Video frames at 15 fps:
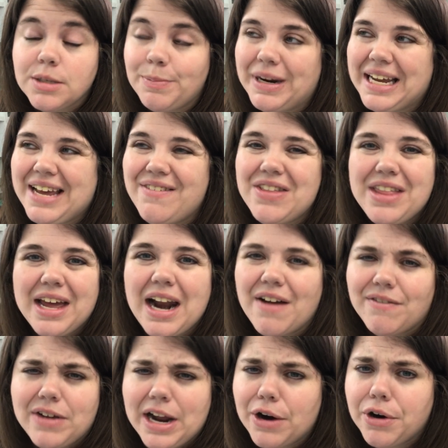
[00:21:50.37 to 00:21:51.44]
but even then
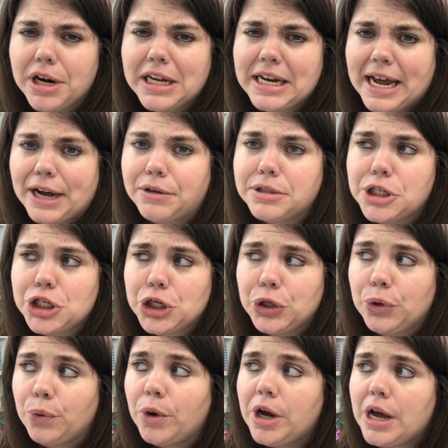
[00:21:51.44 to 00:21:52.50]
I've narrowed it down
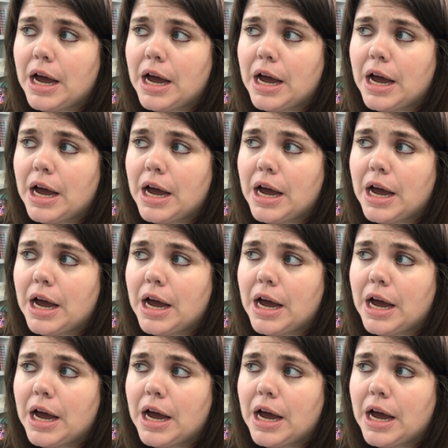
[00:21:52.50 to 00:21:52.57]
to,